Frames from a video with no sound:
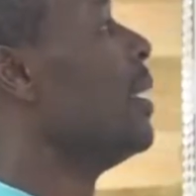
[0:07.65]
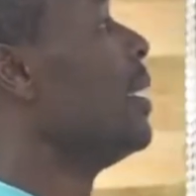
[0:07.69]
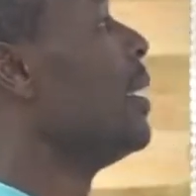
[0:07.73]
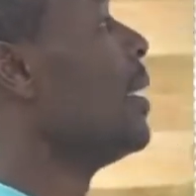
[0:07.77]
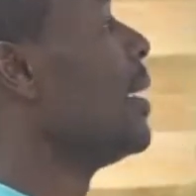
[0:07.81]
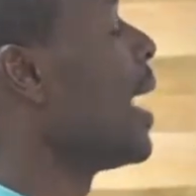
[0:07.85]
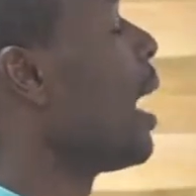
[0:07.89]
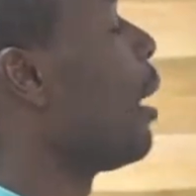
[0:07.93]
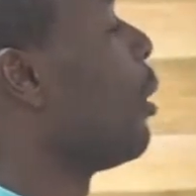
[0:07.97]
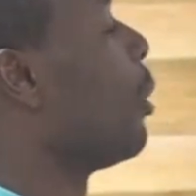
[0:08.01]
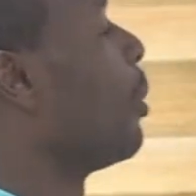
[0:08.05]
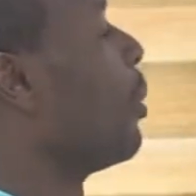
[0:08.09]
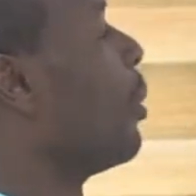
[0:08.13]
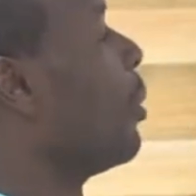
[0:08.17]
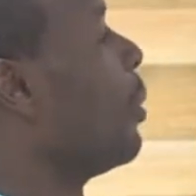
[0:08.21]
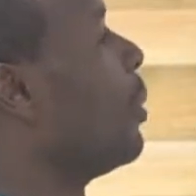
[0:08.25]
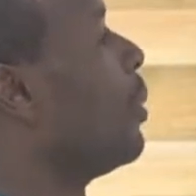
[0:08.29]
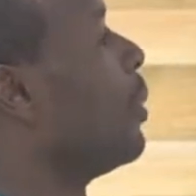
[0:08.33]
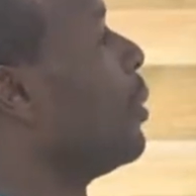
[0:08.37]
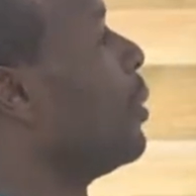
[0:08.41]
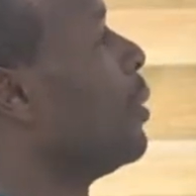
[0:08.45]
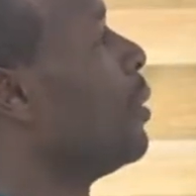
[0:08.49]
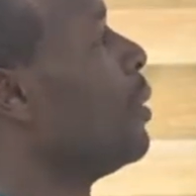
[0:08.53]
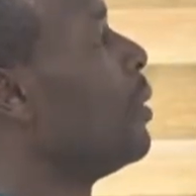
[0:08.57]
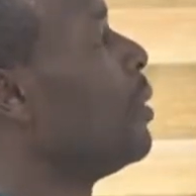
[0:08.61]
Now,
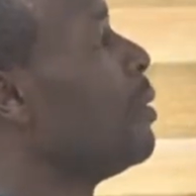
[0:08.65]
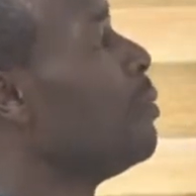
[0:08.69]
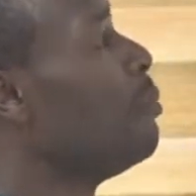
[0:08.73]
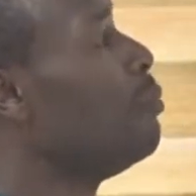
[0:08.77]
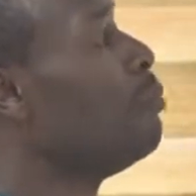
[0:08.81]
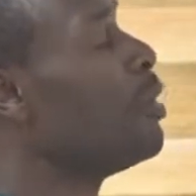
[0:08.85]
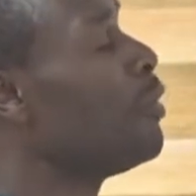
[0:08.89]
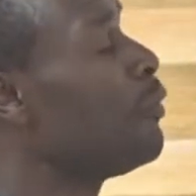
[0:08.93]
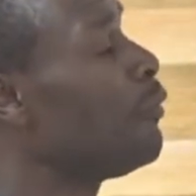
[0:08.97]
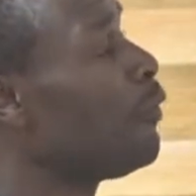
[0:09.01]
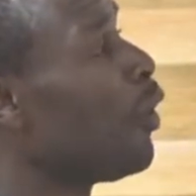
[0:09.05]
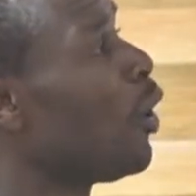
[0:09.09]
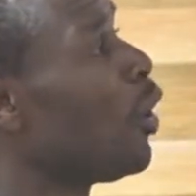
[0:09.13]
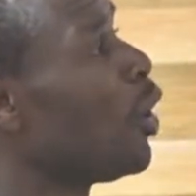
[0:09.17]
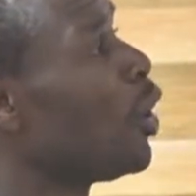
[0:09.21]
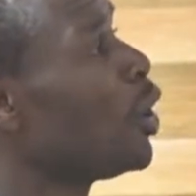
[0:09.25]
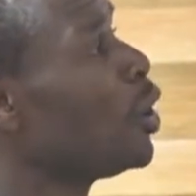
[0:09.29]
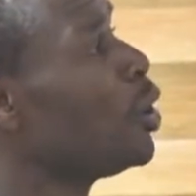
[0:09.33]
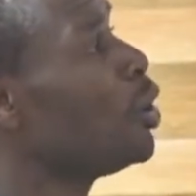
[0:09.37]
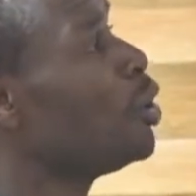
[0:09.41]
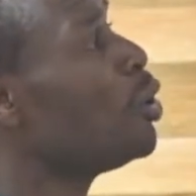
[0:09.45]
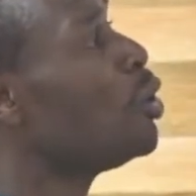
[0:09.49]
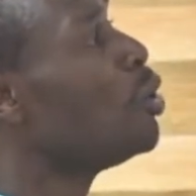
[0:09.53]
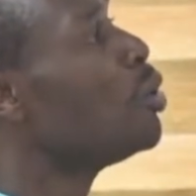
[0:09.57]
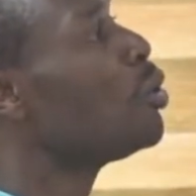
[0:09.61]
before
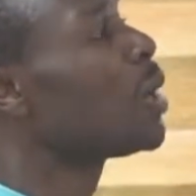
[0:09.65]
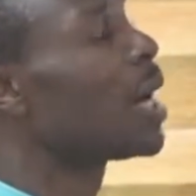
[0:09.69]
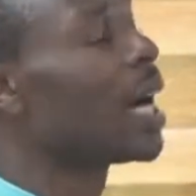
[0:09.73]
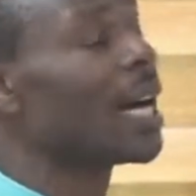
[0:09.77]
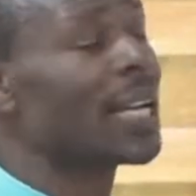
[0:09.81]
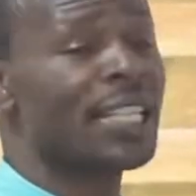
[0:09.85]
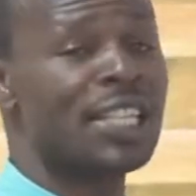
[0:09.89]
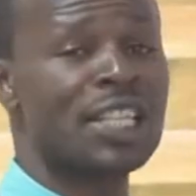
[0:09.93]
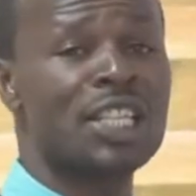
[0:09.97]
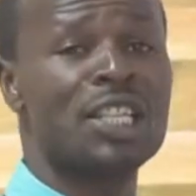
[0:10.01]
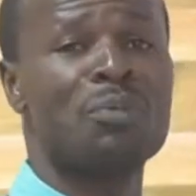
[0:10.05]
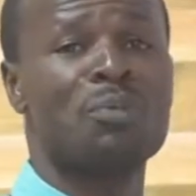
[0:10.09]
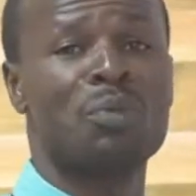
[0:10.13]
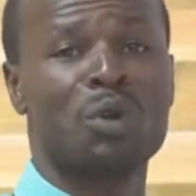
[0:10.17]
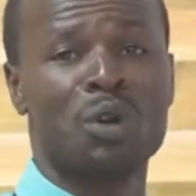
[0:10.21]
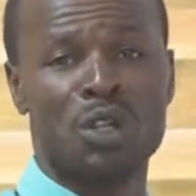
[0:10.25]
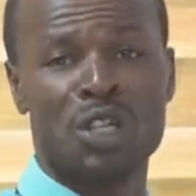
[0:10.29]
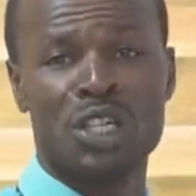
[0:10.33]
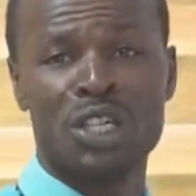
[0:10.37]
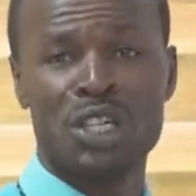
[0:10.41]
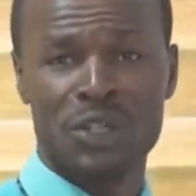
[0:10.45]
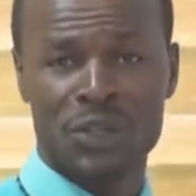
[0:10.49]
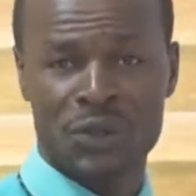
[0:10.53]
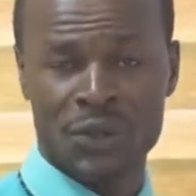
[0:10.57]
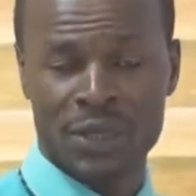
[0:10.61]
you look at simple
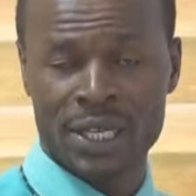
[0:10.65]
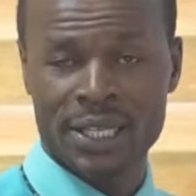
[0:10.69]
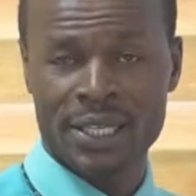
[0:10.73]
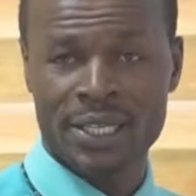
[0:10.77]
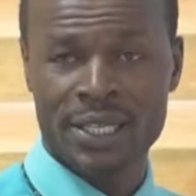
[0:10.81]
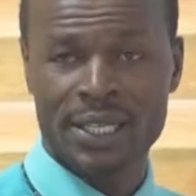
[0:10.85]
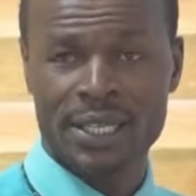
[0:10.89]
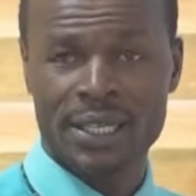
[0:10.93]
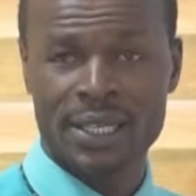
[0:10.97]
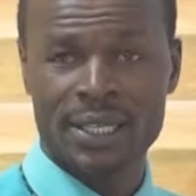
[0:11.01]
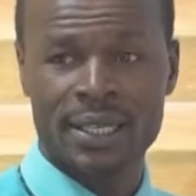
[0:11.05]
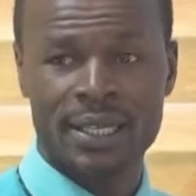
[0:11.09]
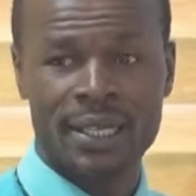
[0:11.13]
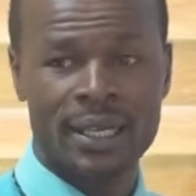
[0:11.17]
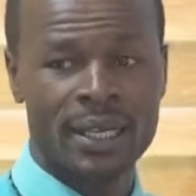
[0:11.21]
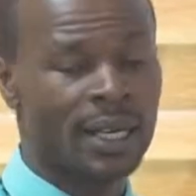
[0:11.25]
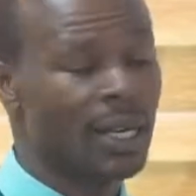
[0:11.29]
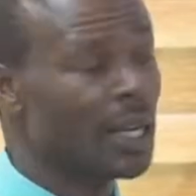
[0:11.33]
interest,